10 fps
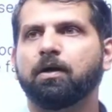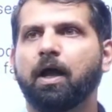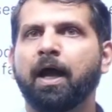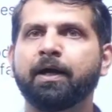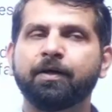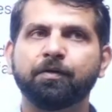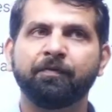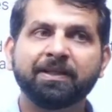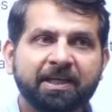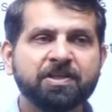And
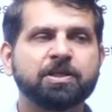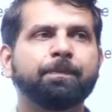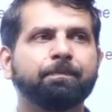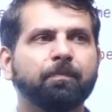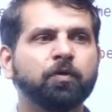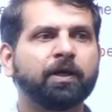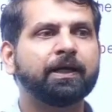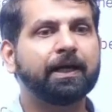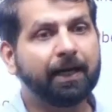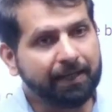with kinship, you can
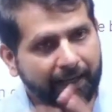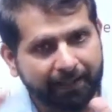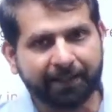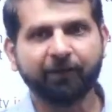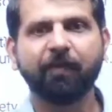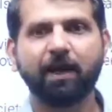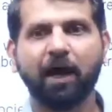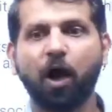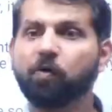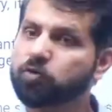clearly identify
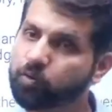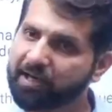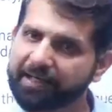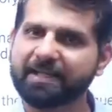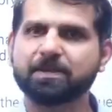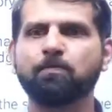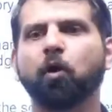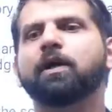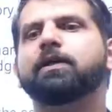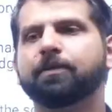how a society is
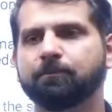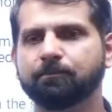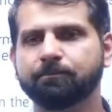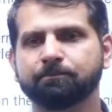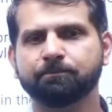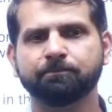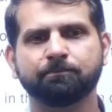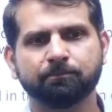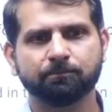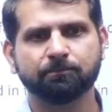modeled,
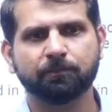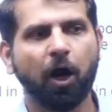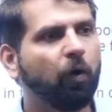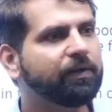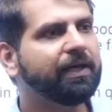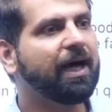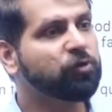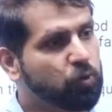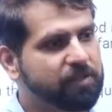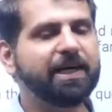how they
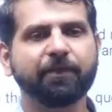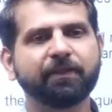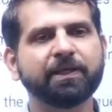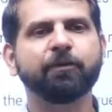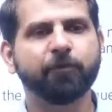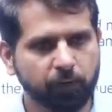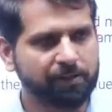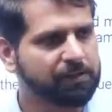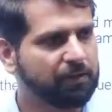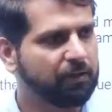associate with
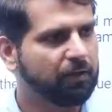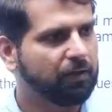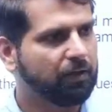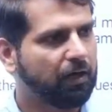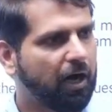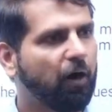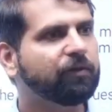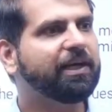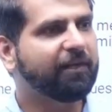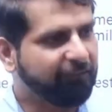individuals, how
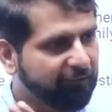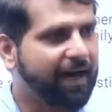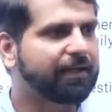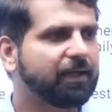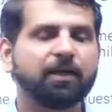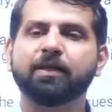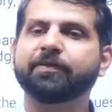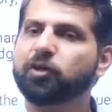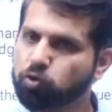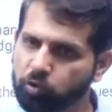they reflect
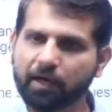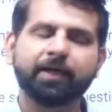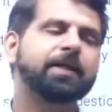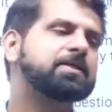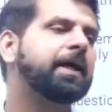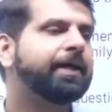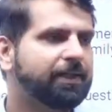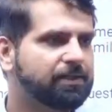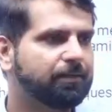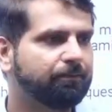their social understandings.